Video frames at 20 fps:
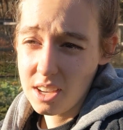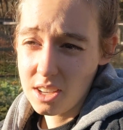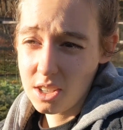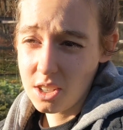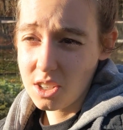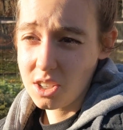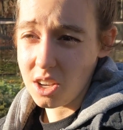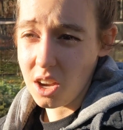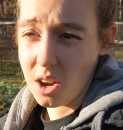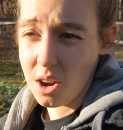
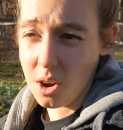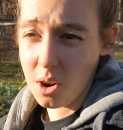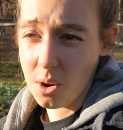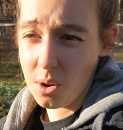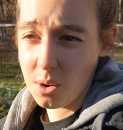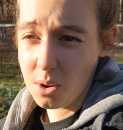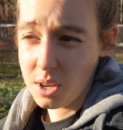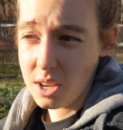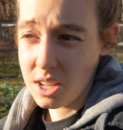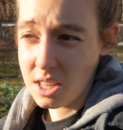
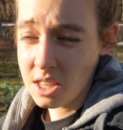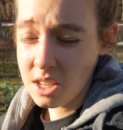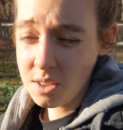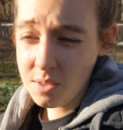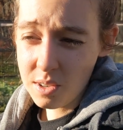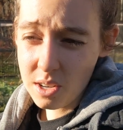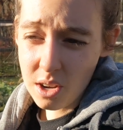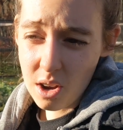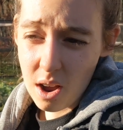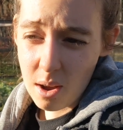So in this
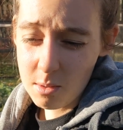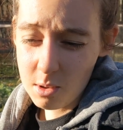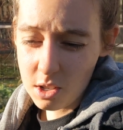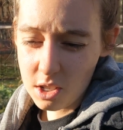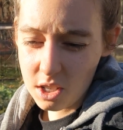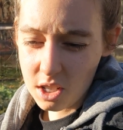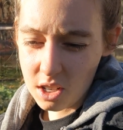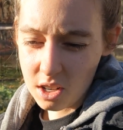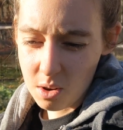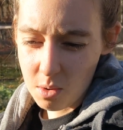video, I'm
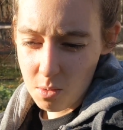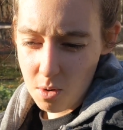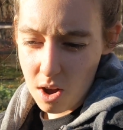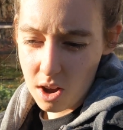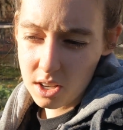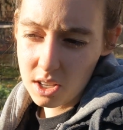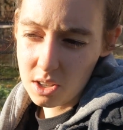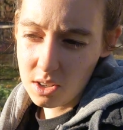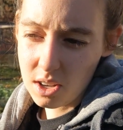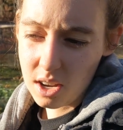just gonna
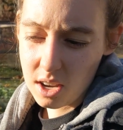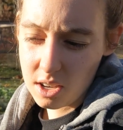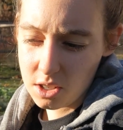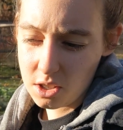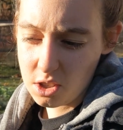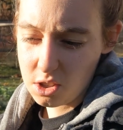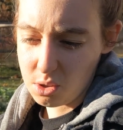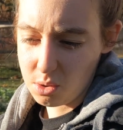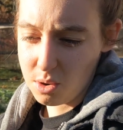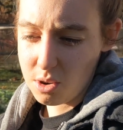walk you
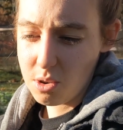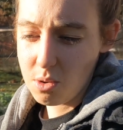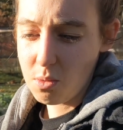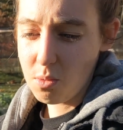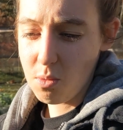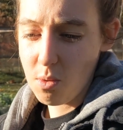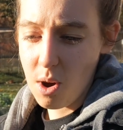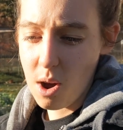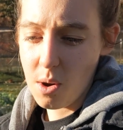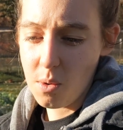guys through
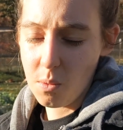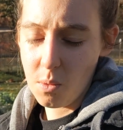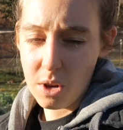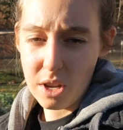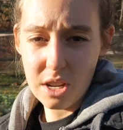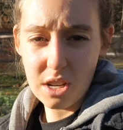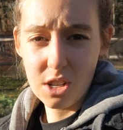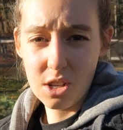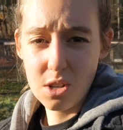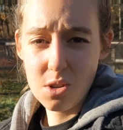what
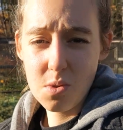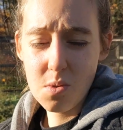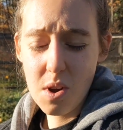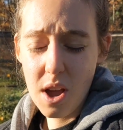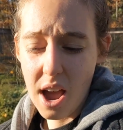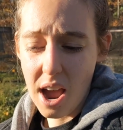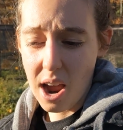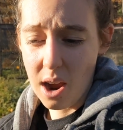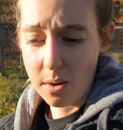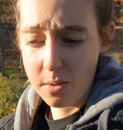we do,
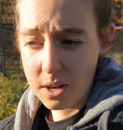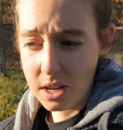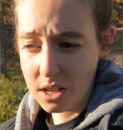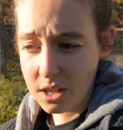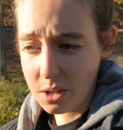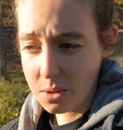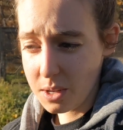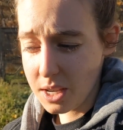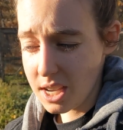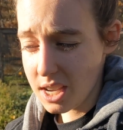how we
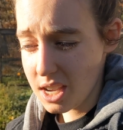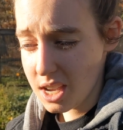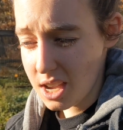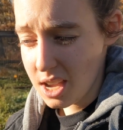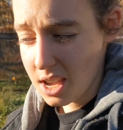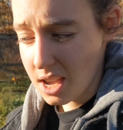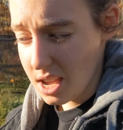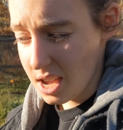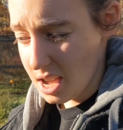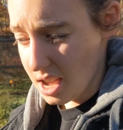do it,
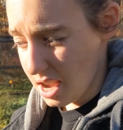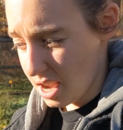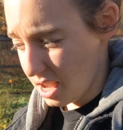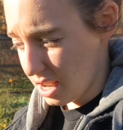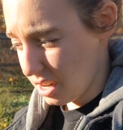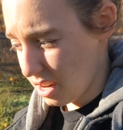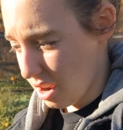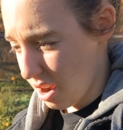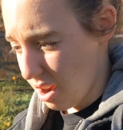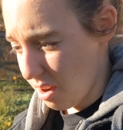
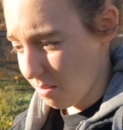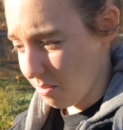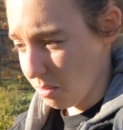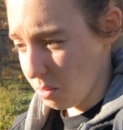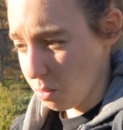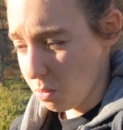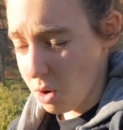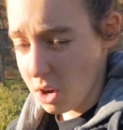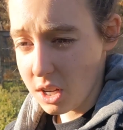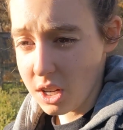and
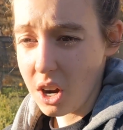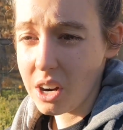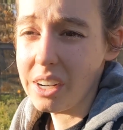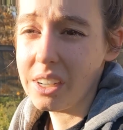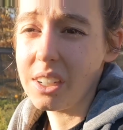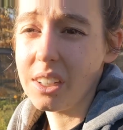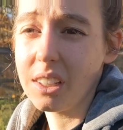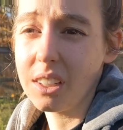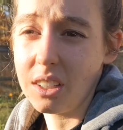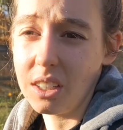what
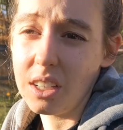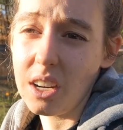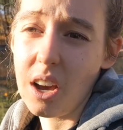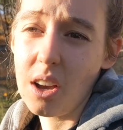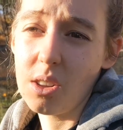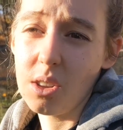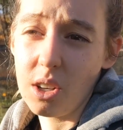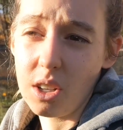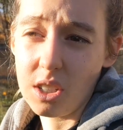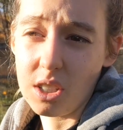garden clean
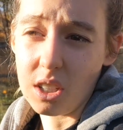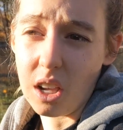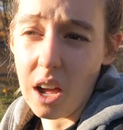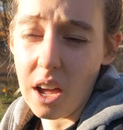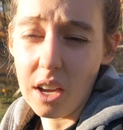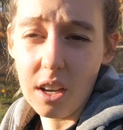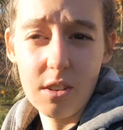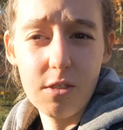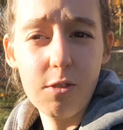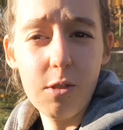out looks
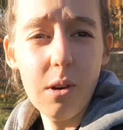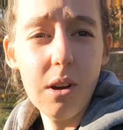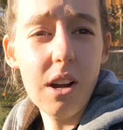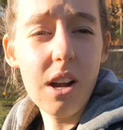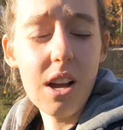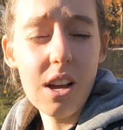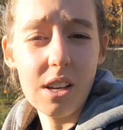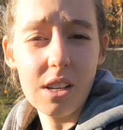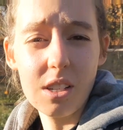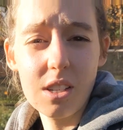like for
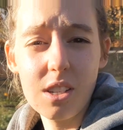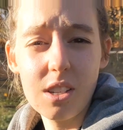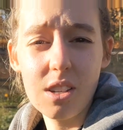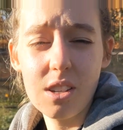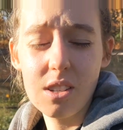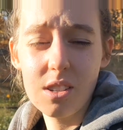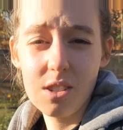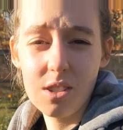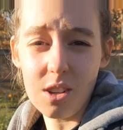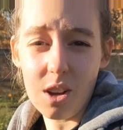us.
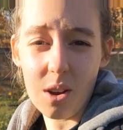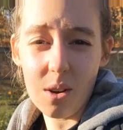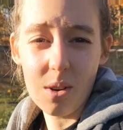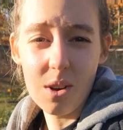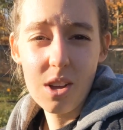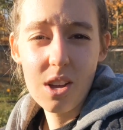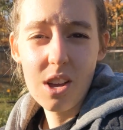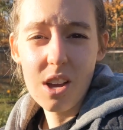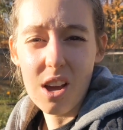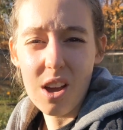So
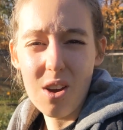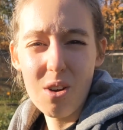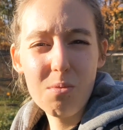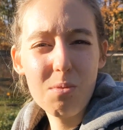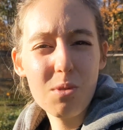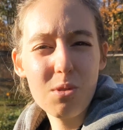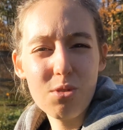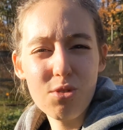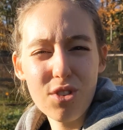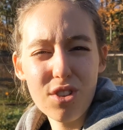I hope
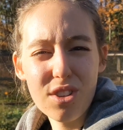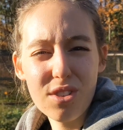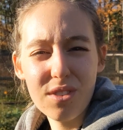you enjoy this